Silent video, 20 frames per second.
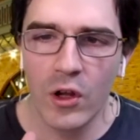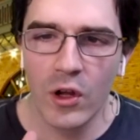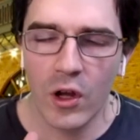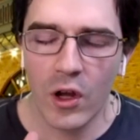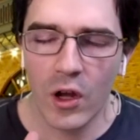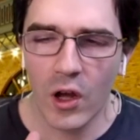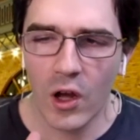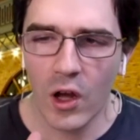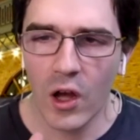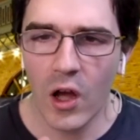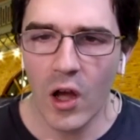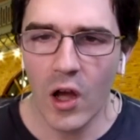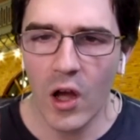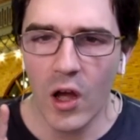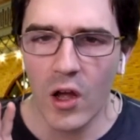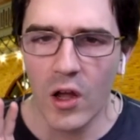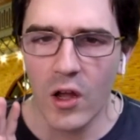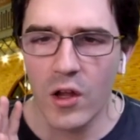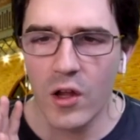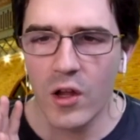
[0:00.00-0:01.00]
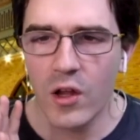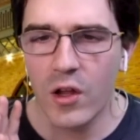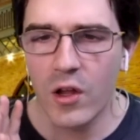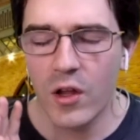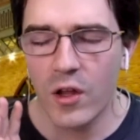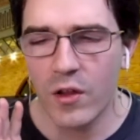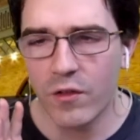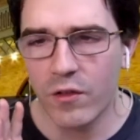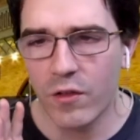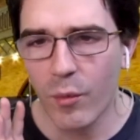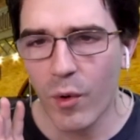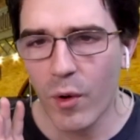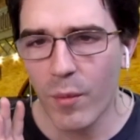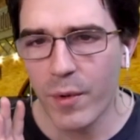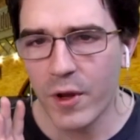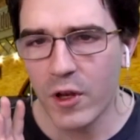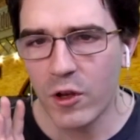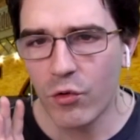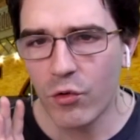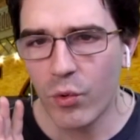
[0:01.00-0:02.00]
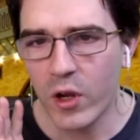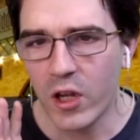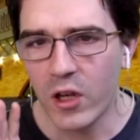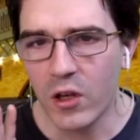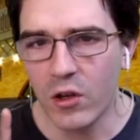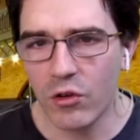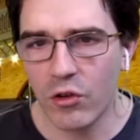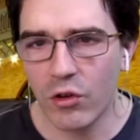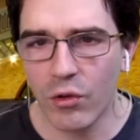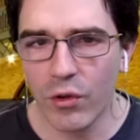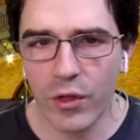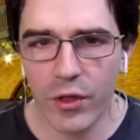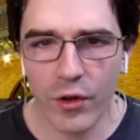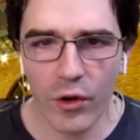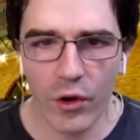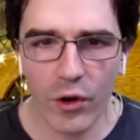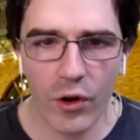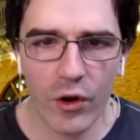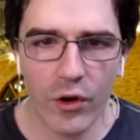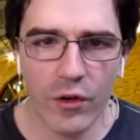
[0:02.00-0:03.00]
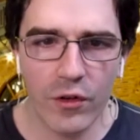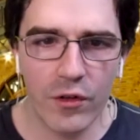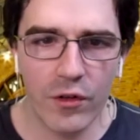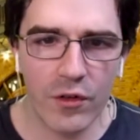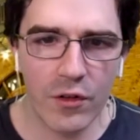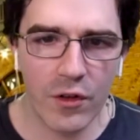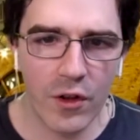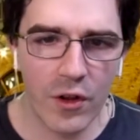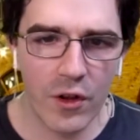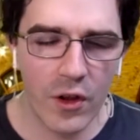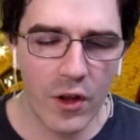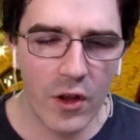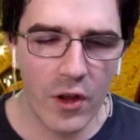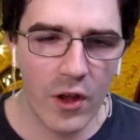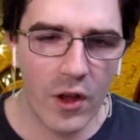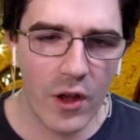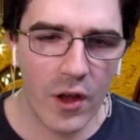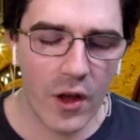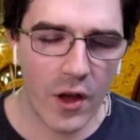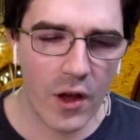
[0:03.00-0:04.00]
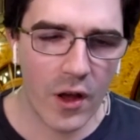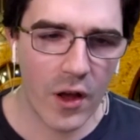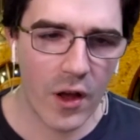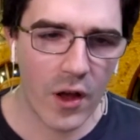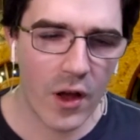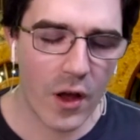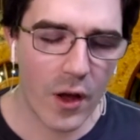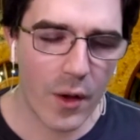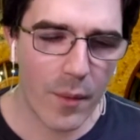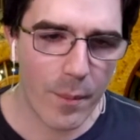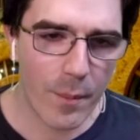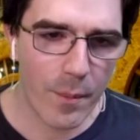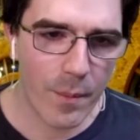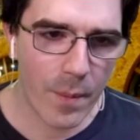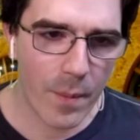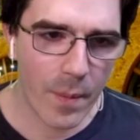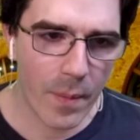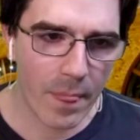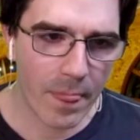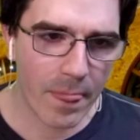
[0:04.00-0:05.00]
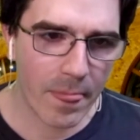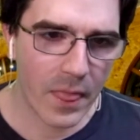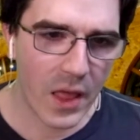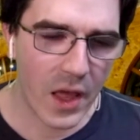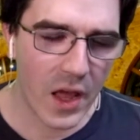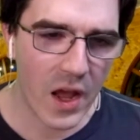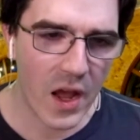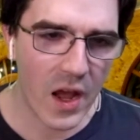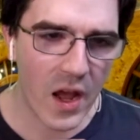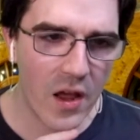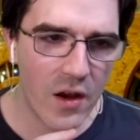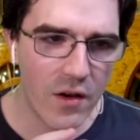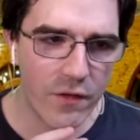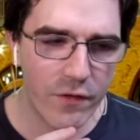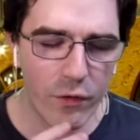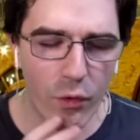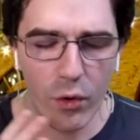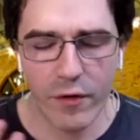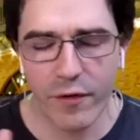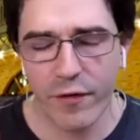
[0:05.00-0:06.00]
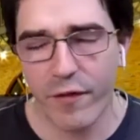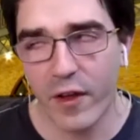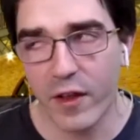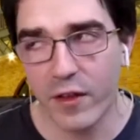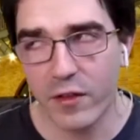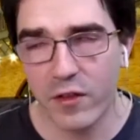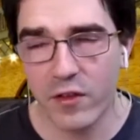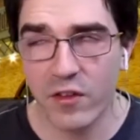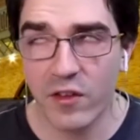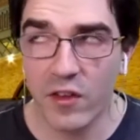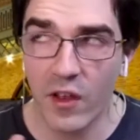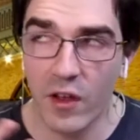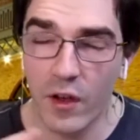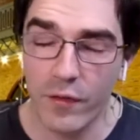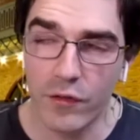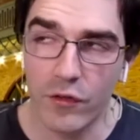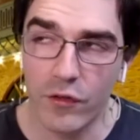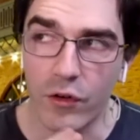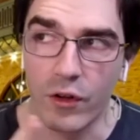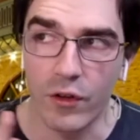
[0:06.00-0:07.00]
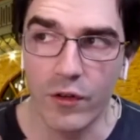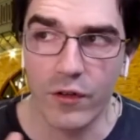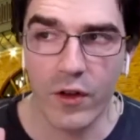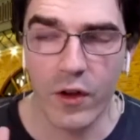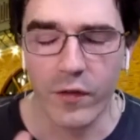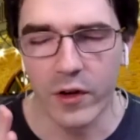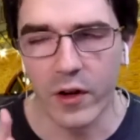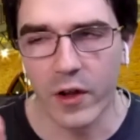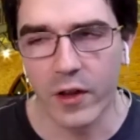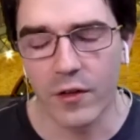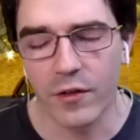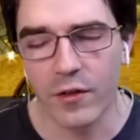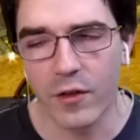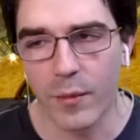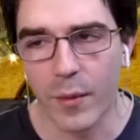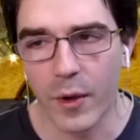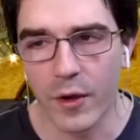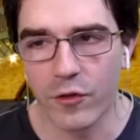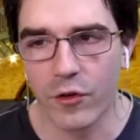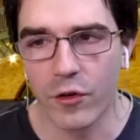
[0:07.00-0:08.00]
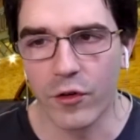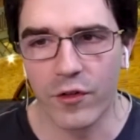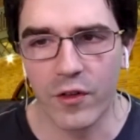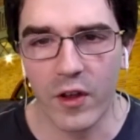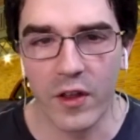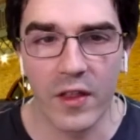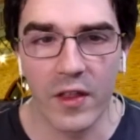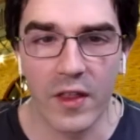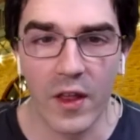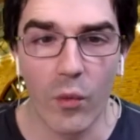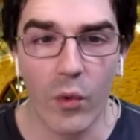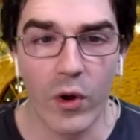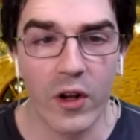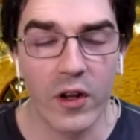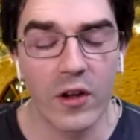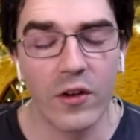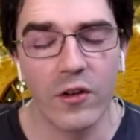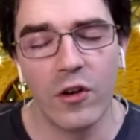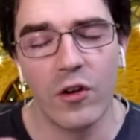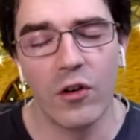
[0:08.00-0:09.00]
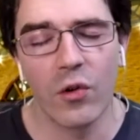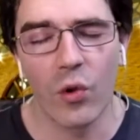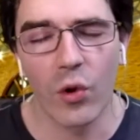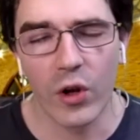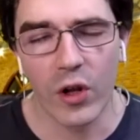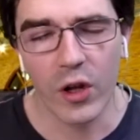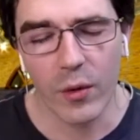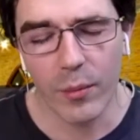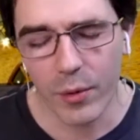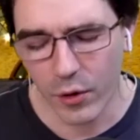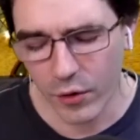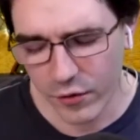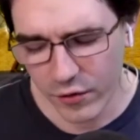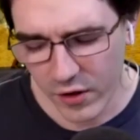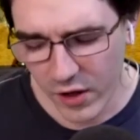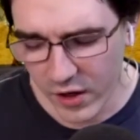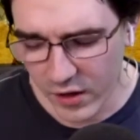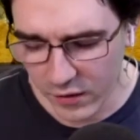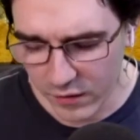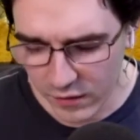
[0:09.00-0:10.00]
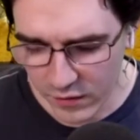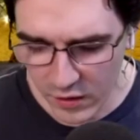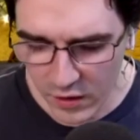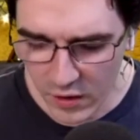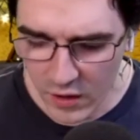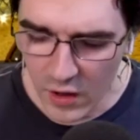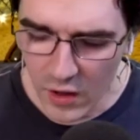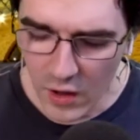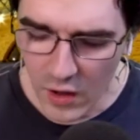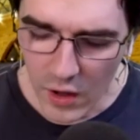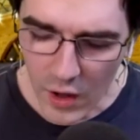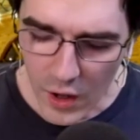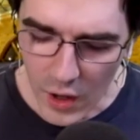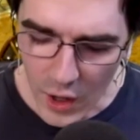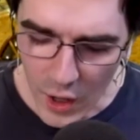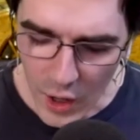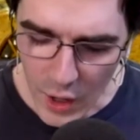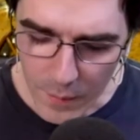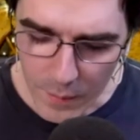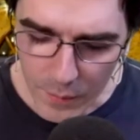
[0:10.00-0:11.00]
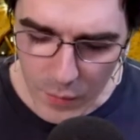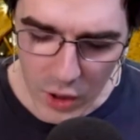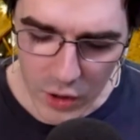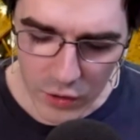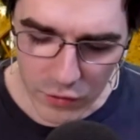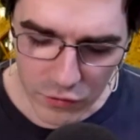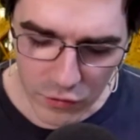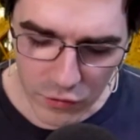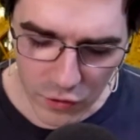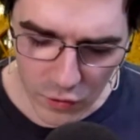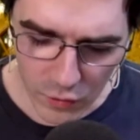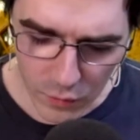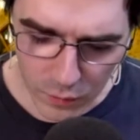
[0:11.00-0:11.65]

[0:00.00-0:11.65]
uh, somewhere between two thirds um, and four fifths of students, give or take the semester, say that they want to continue learning computer science. Um, and so,